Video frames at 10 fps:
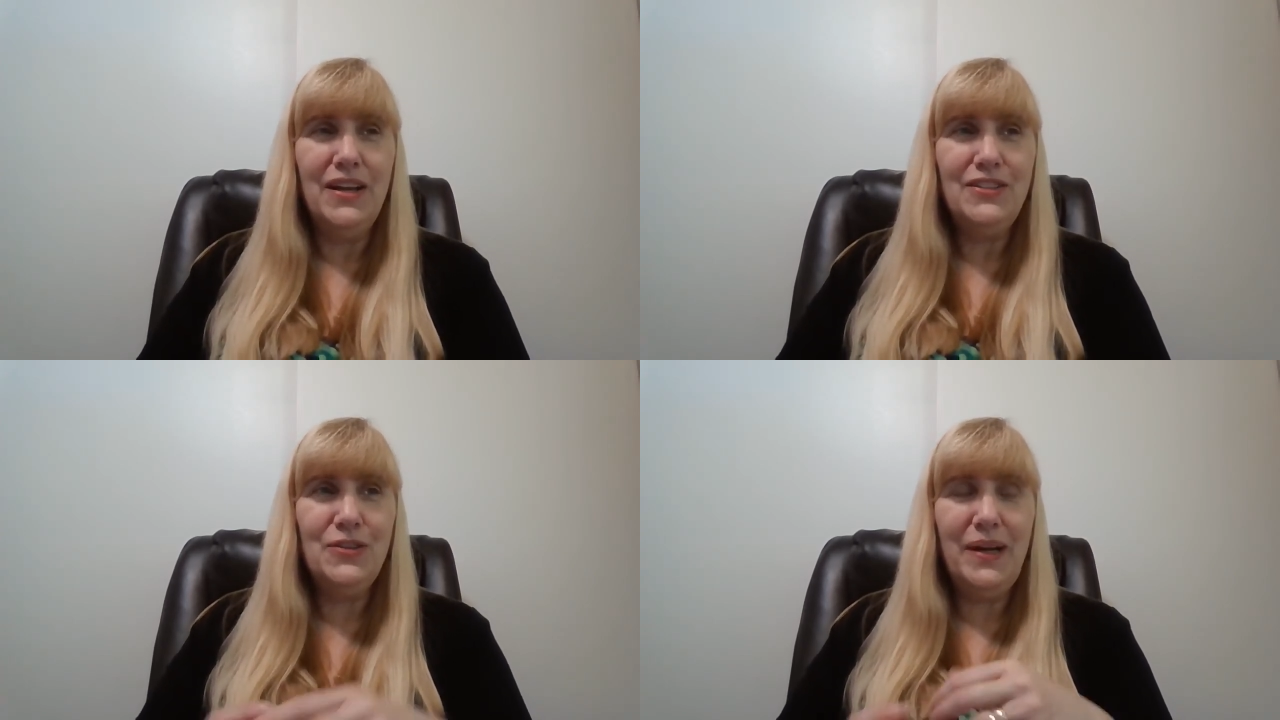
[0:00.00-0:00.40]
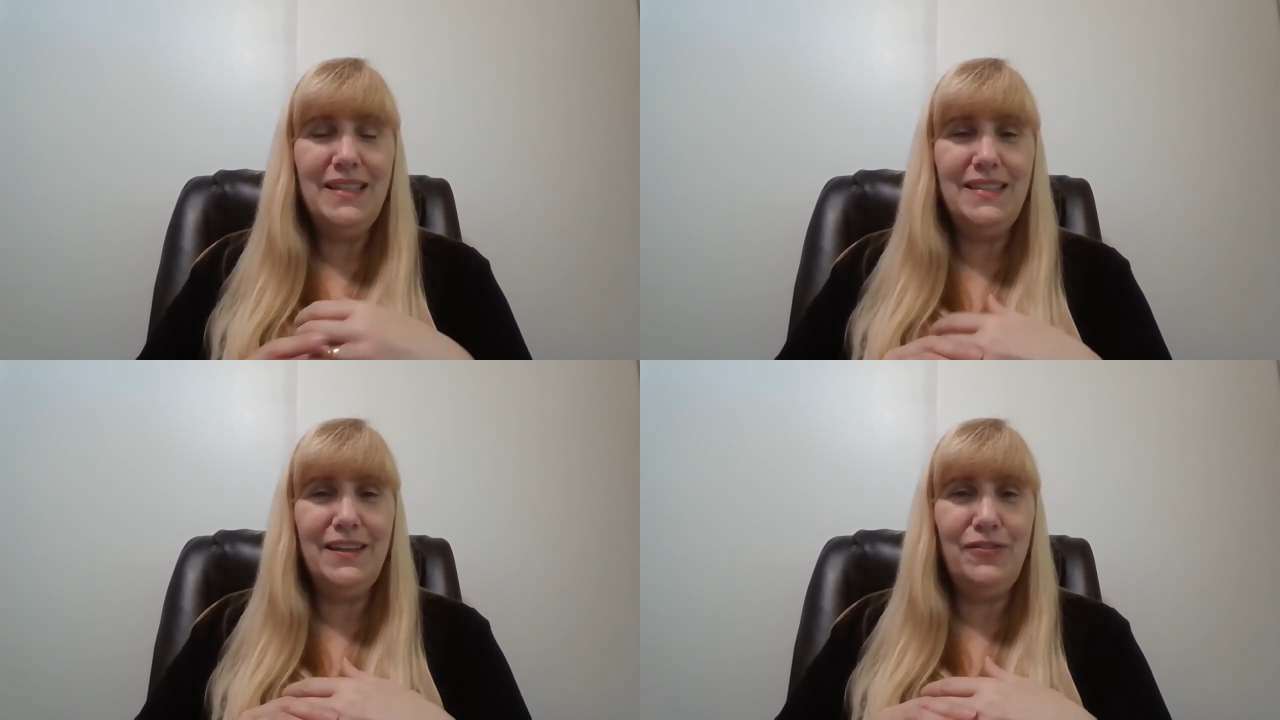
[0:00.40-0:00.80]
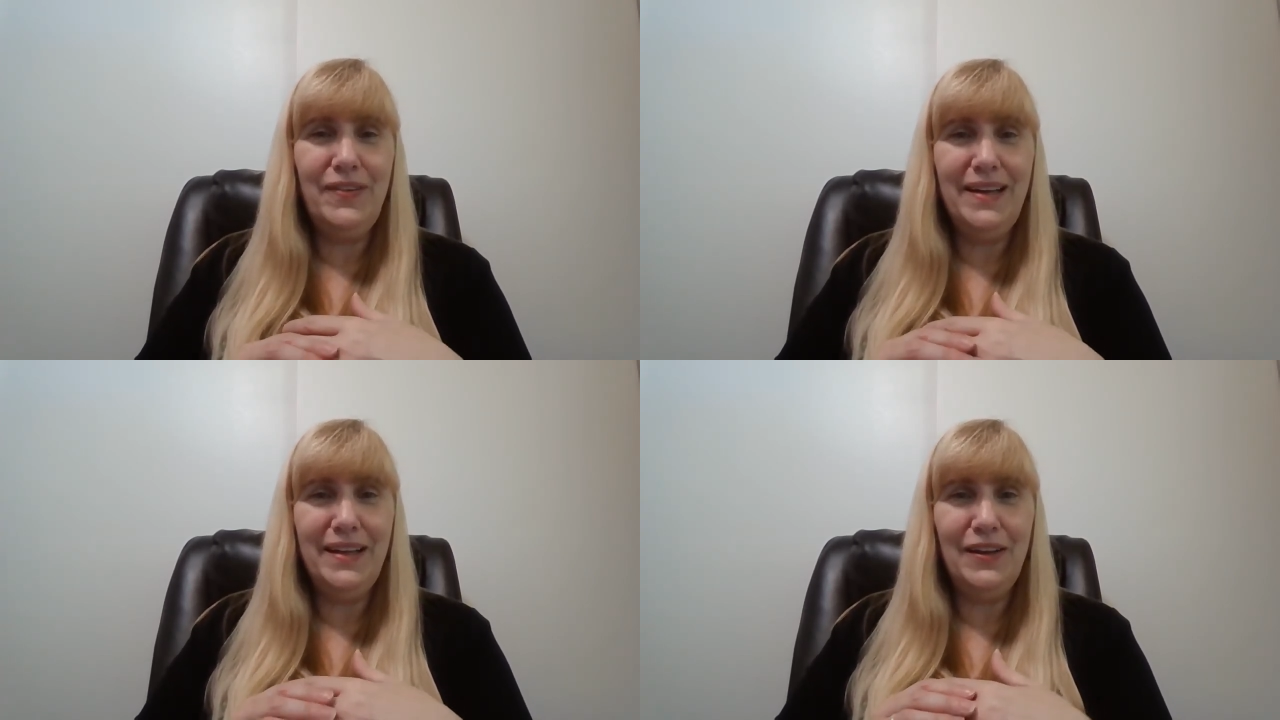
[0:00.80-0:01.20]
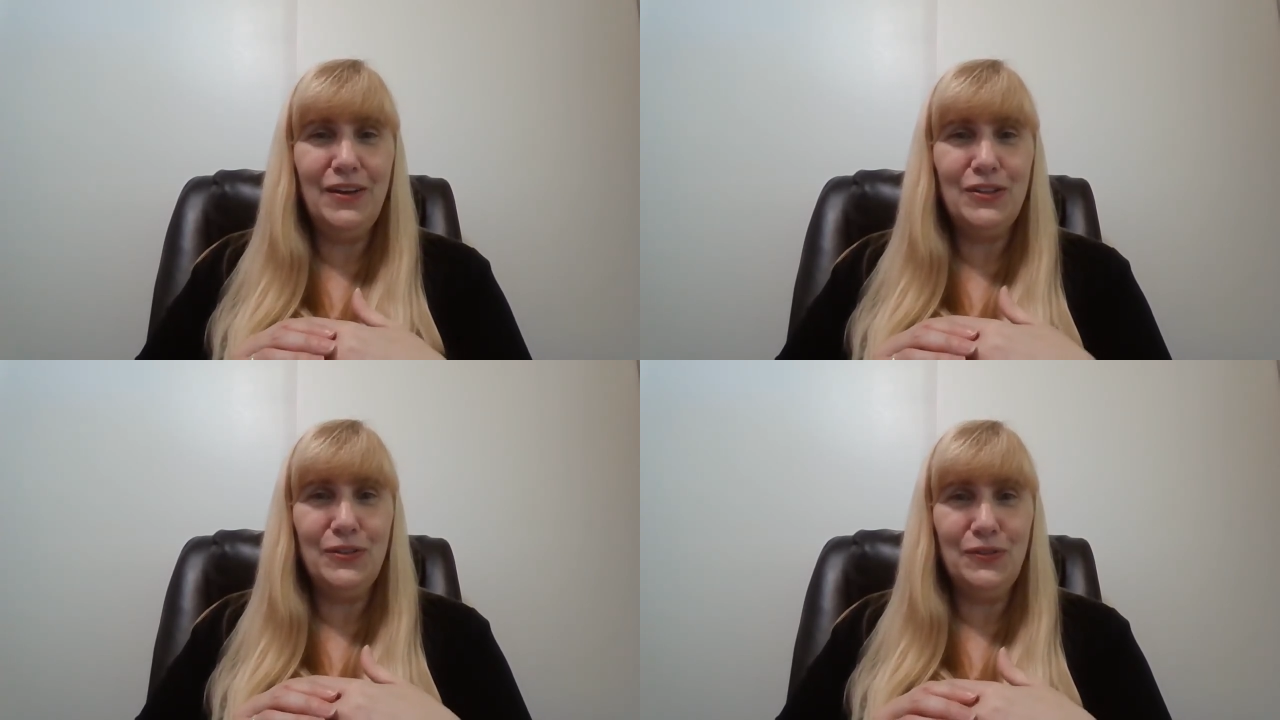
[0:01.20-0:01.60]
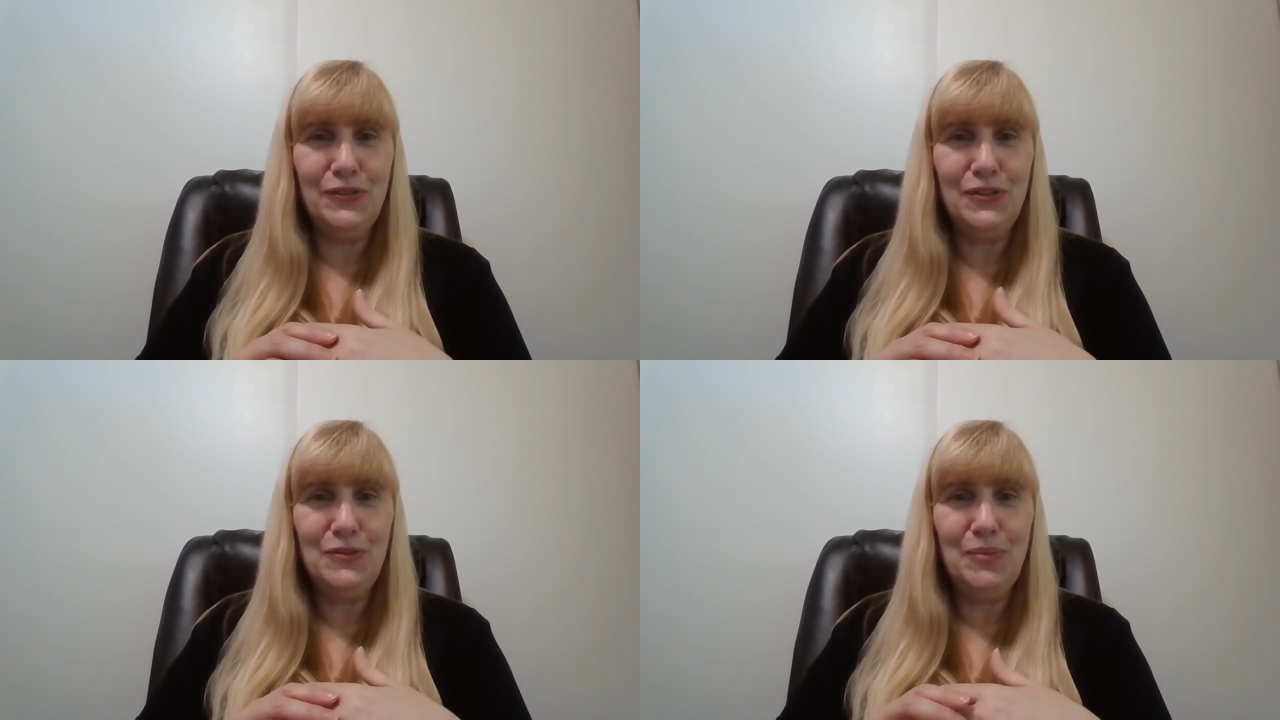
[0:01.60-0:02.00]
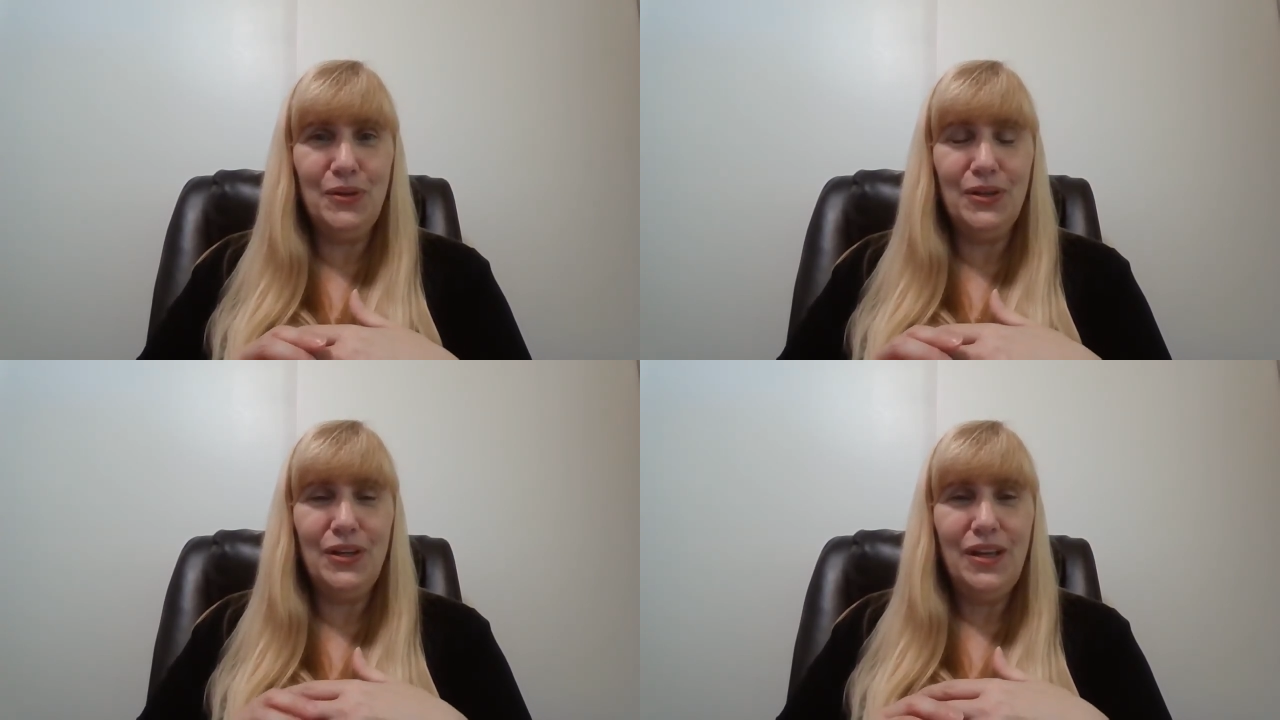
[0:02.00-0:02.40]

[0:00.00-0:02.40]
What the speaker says: So I did find a character in the first book